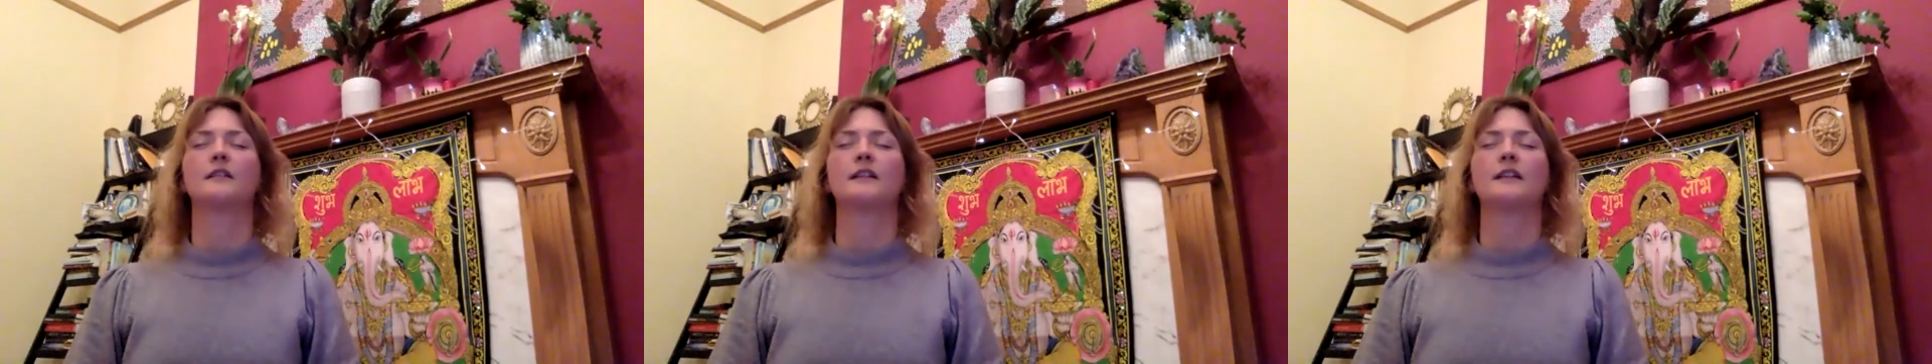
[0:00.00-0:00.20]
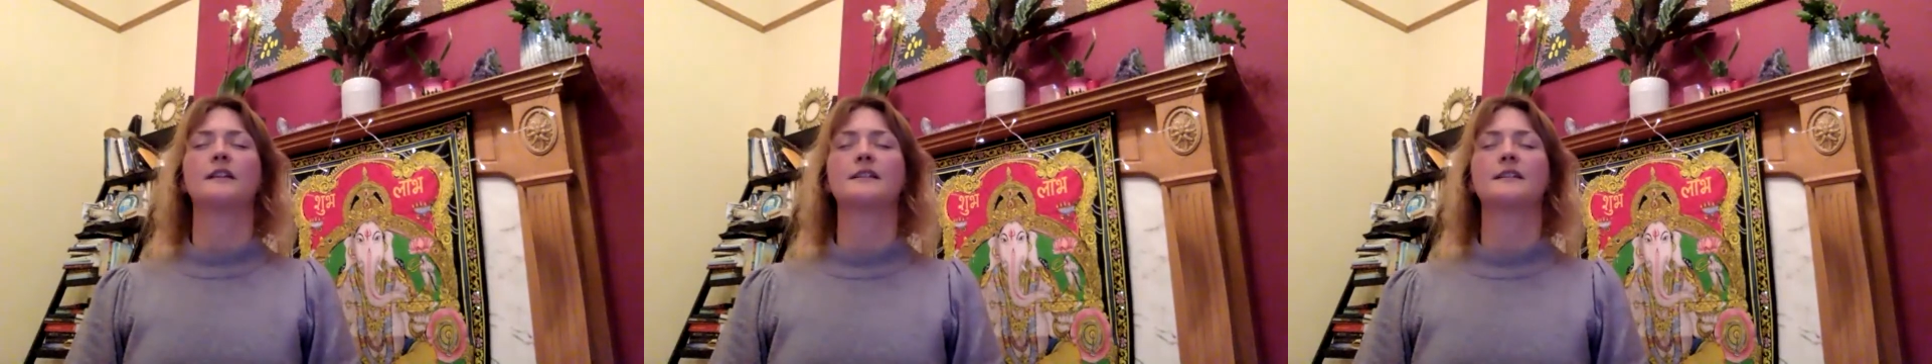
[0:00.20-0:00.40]

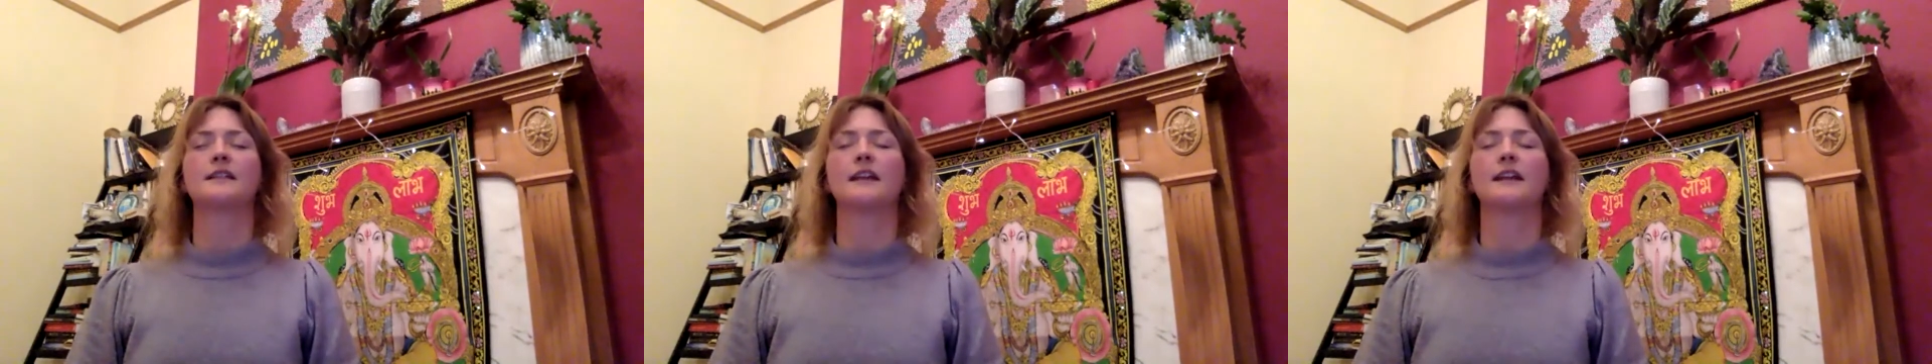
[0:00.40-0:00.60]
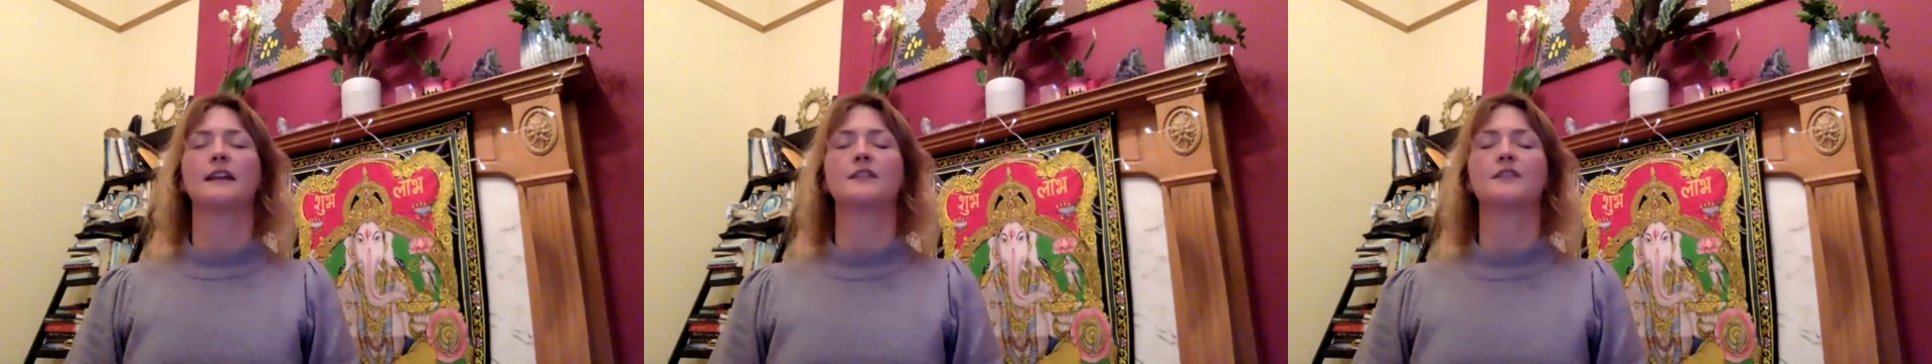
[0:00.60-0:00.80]

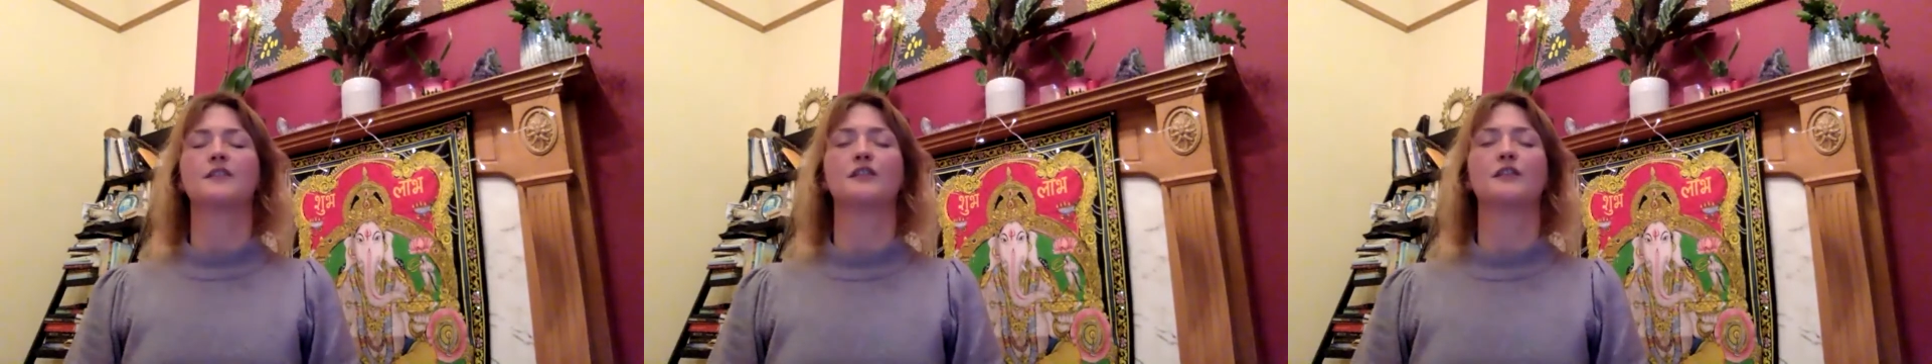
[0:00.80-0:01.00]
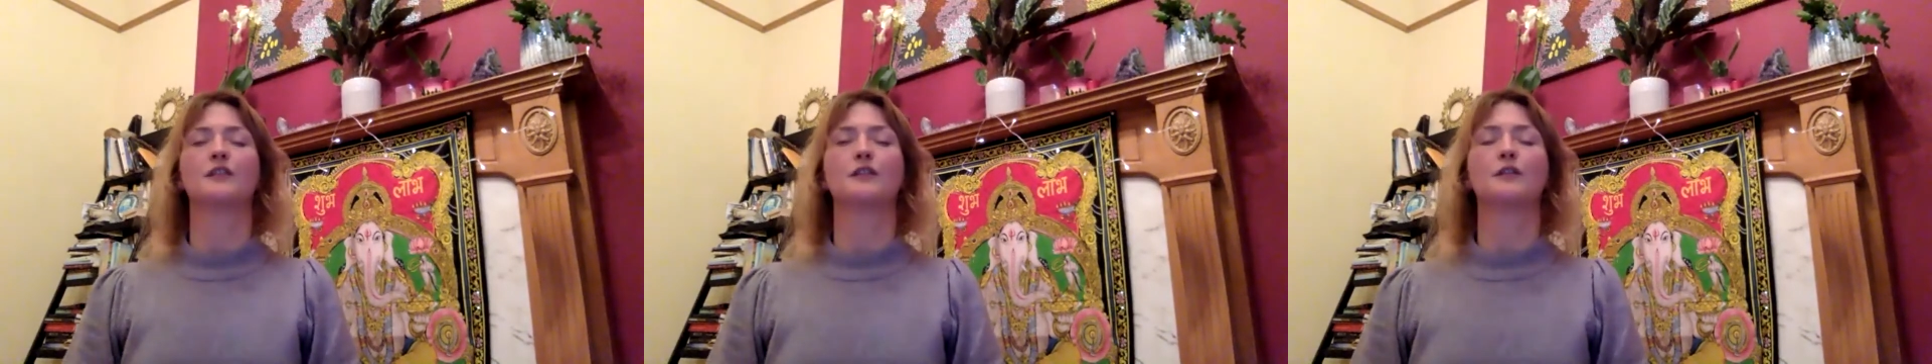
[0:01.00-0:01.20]
Listening
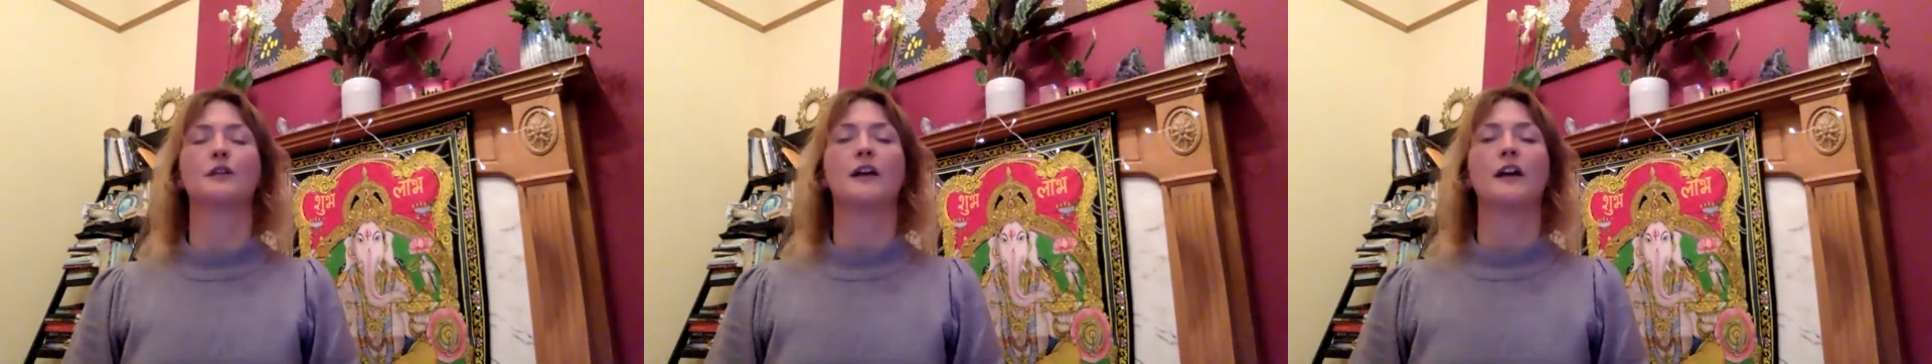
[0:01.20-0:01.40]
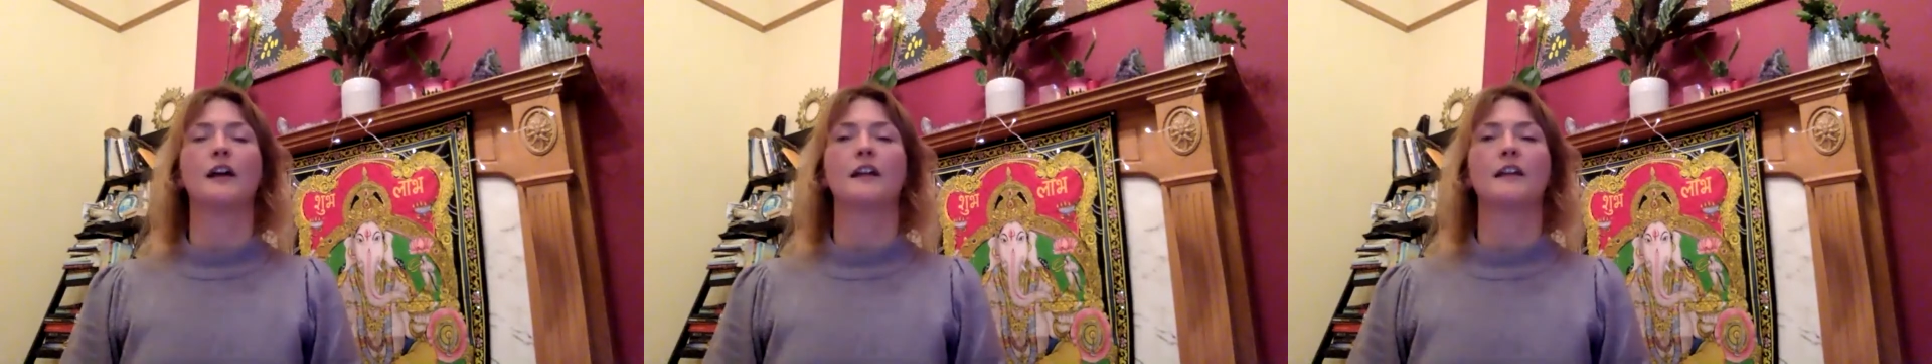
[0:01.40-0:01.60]
to
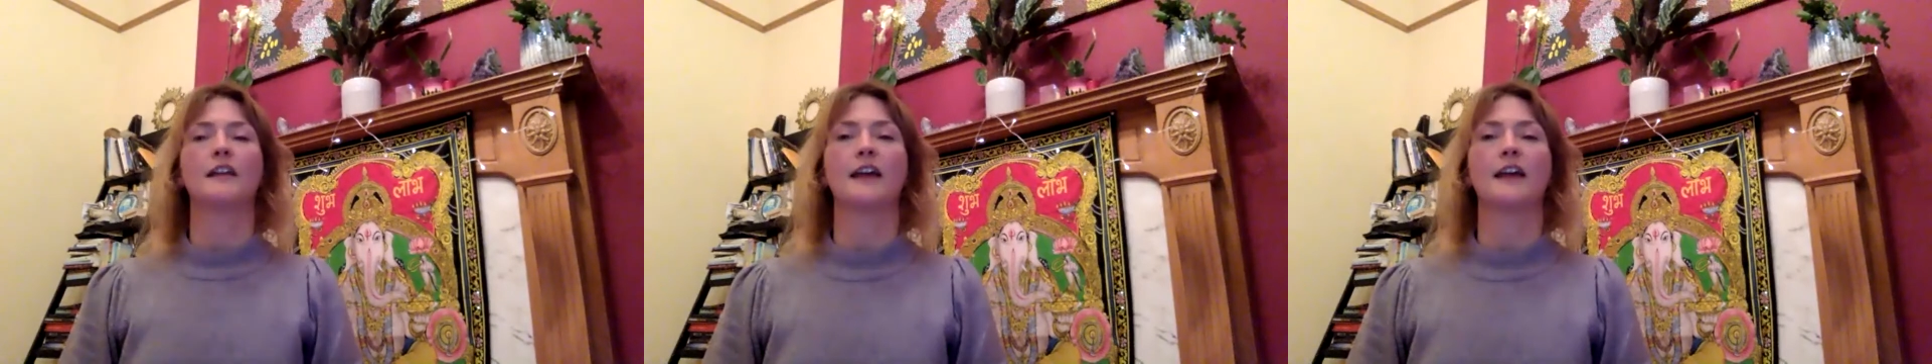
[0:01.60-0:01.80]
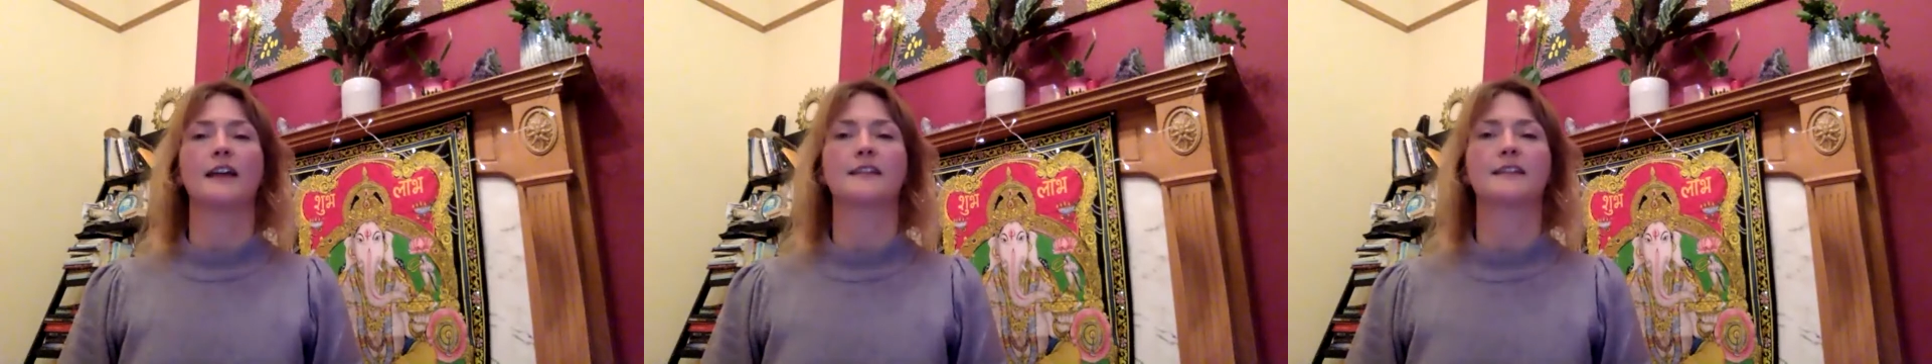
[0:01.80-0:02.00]
the
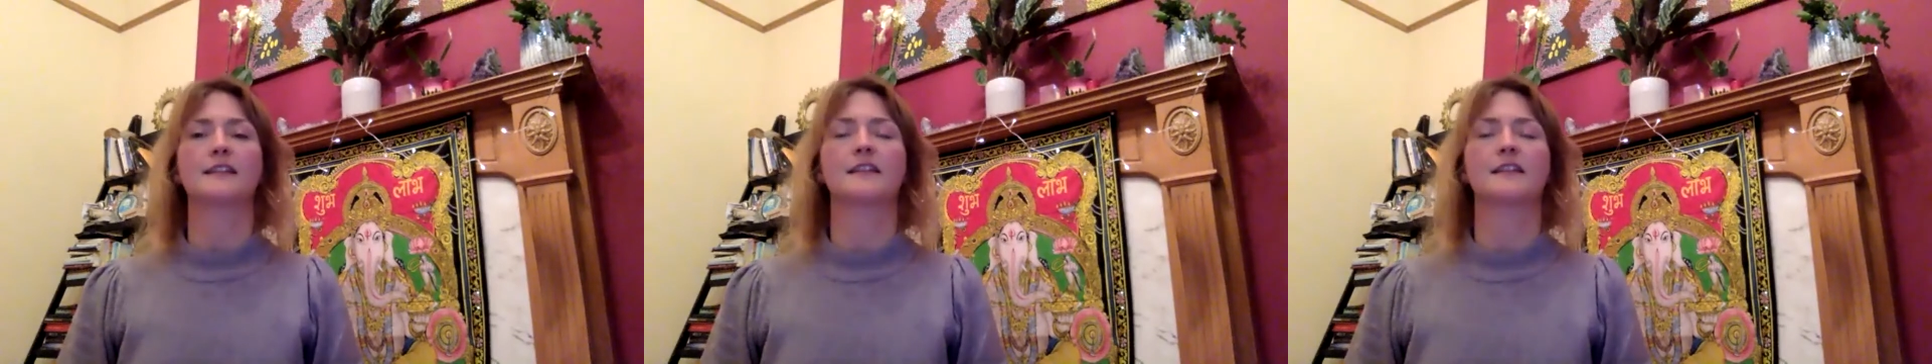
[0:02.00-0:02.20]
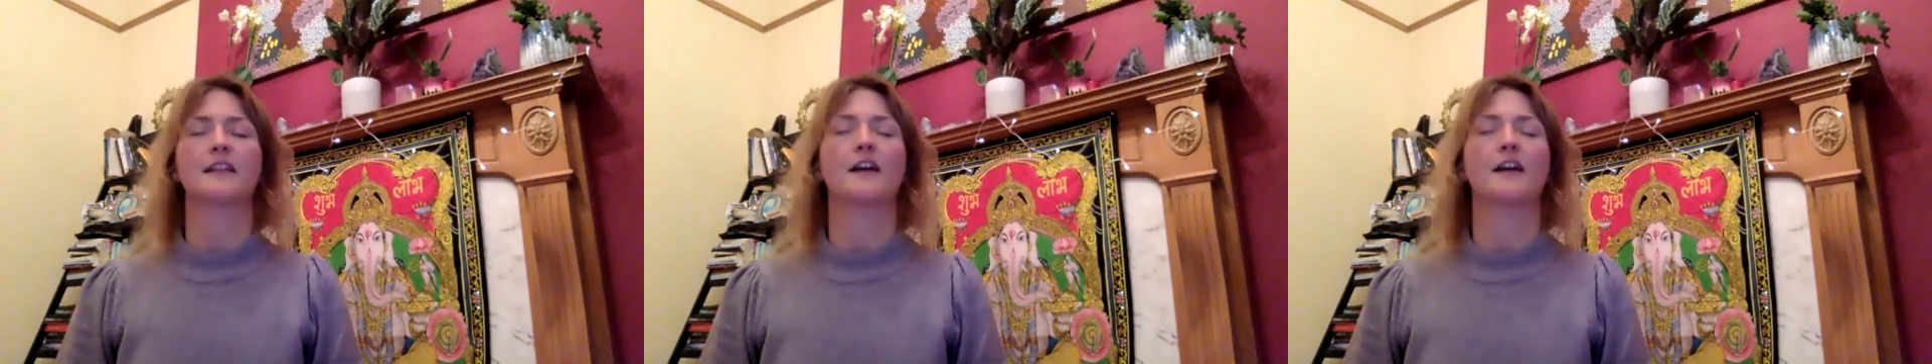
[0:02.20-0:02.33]
answer